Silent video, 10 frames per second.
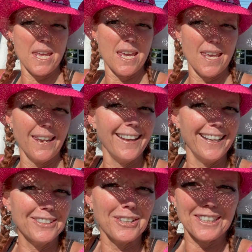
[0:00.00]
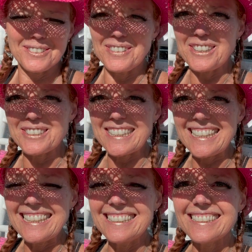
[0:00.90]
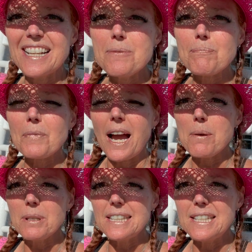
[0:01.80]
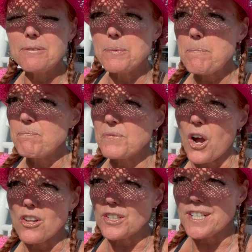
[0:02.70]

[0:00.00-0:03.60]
in. It took some other things. I believe all our